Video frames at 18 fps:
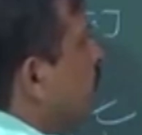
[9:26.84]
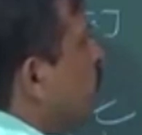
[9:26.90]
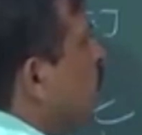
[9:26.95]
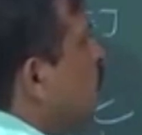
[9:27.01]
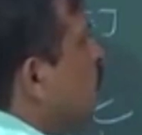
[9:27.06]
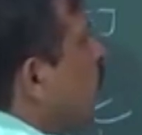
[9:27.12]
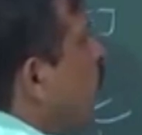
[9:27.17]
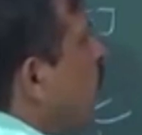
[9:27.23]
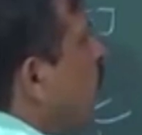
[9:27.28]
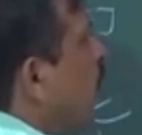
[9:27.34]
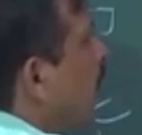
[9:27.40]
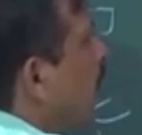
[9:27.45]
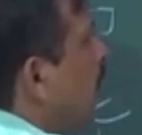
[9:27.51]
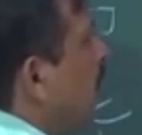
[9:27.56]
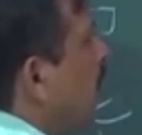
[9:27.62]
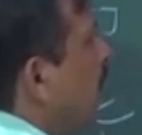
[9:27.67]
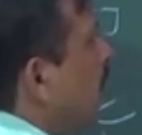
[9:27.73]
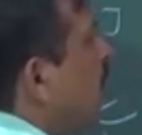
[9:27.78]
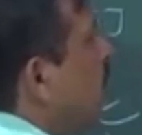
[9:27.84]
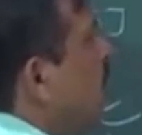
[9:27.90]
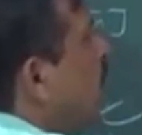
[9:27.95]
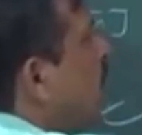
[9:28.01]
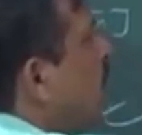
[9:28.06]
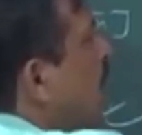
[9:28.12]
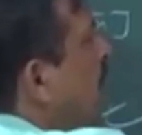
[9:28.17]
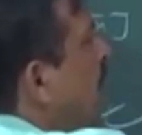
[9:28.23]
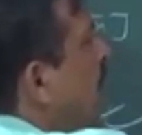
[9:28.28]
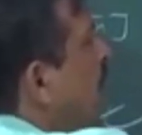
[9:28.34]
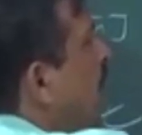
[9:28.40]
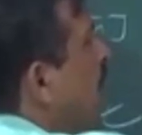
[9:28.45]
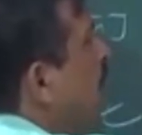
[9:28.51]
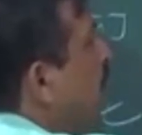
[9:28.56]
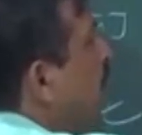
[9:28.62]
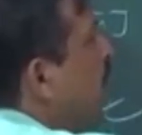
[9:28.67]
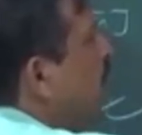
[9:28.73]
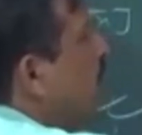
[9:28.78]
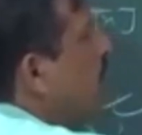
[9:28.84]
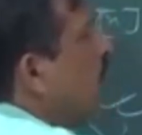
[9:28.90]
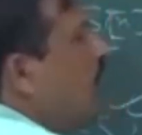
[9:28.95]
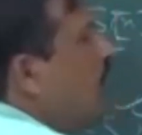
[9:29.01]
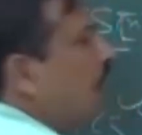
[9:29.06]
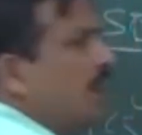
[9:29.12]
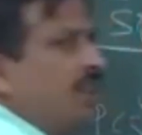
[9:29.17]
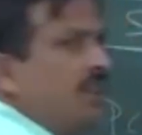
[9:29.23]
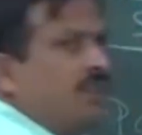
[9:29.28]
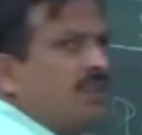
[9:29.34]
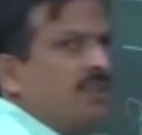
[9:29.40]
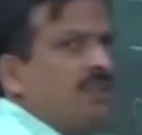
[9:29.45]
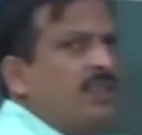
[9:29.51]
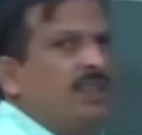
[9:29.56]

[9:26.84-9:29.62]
So, two parts based on the glottis,